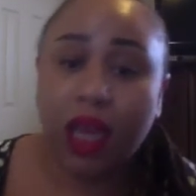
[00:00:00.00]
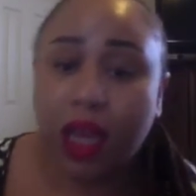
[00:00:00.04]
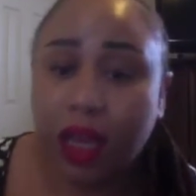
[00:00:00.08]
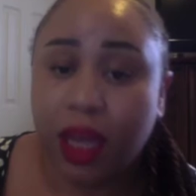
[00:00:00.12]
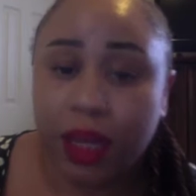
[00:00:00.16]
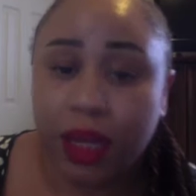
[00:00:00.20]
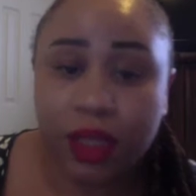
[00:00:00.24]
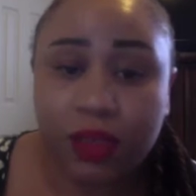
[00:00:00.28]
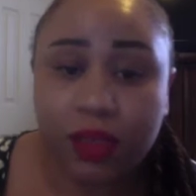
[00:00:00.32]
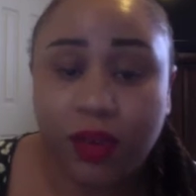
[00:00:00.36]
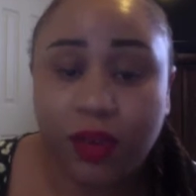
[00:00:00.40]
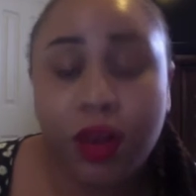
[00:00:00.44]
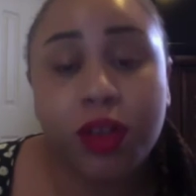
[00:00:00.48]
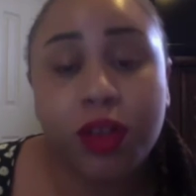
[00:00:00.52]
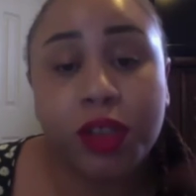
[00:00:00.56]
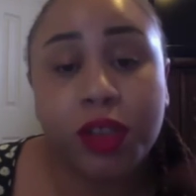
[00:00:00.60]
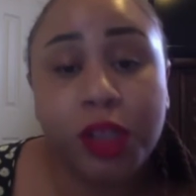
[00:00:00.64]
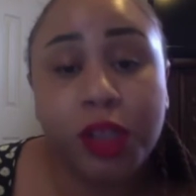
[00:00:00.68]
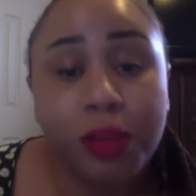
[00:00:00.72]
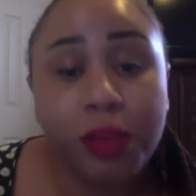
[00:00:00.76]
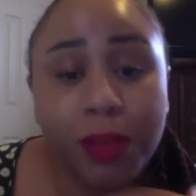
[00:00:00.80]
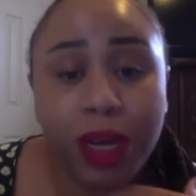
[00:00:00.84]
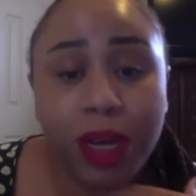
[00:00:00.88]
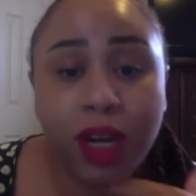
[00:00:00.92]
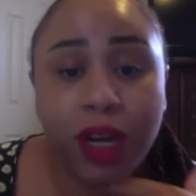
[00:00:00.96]
And as far as
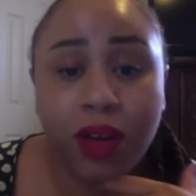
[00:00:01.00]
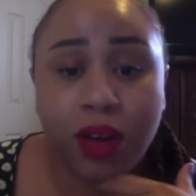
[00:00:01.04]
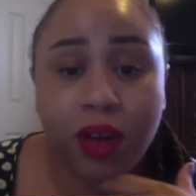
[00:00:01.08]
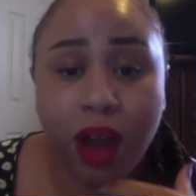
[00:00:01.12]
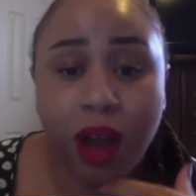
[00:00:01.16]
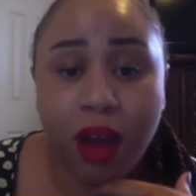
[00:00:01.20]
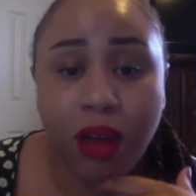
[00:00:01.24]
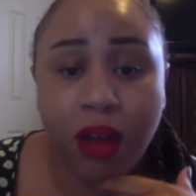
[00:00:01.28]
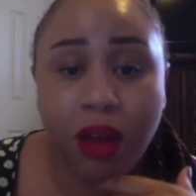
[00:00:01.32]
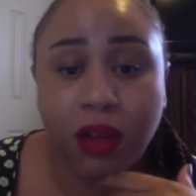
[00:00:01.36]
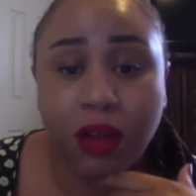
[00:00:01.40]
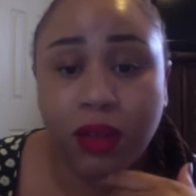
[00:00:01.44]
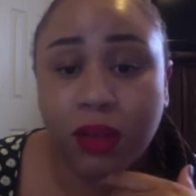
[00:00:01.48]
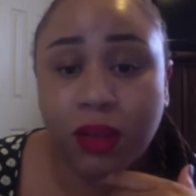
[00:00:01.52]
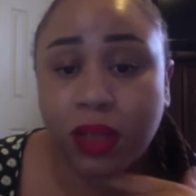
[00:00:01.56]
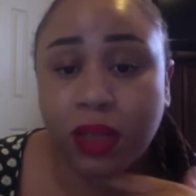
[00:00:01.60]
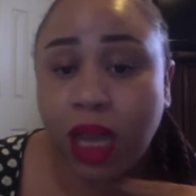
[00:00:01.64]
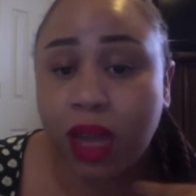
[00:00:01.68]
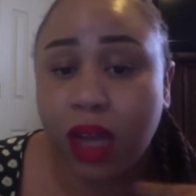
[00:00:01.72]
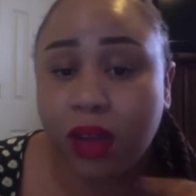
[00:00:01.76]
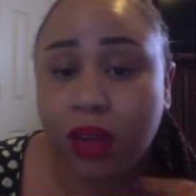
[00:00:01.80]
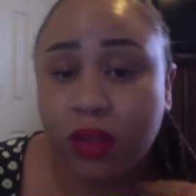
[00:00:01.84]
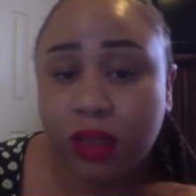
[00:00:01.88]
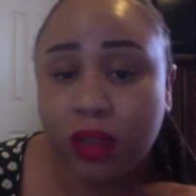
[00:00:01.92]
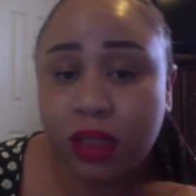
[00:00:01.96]
human hair goes,
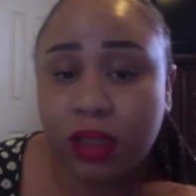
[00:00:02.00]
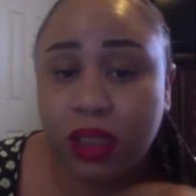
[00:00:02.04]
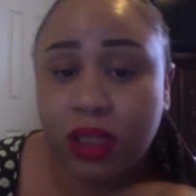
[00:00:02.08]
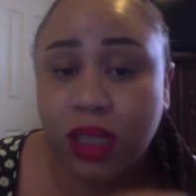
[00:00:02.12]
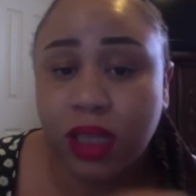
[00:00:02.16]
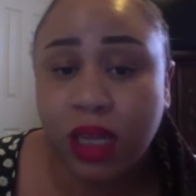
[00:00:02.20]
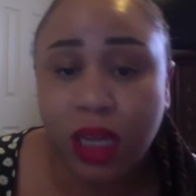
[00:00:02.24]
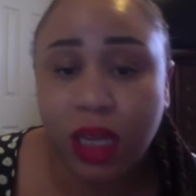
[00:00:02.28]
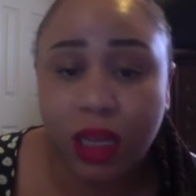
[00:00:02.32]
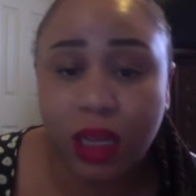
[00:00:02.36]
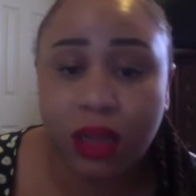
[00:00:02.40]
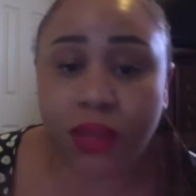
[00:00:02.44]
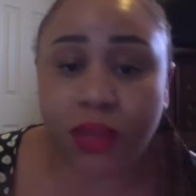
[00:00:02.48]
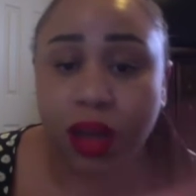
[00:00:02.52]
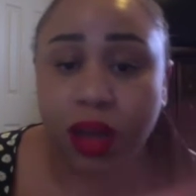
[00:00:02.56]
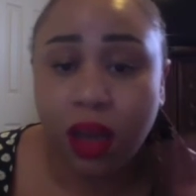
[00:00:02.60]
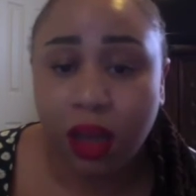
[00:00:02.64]
I used to get,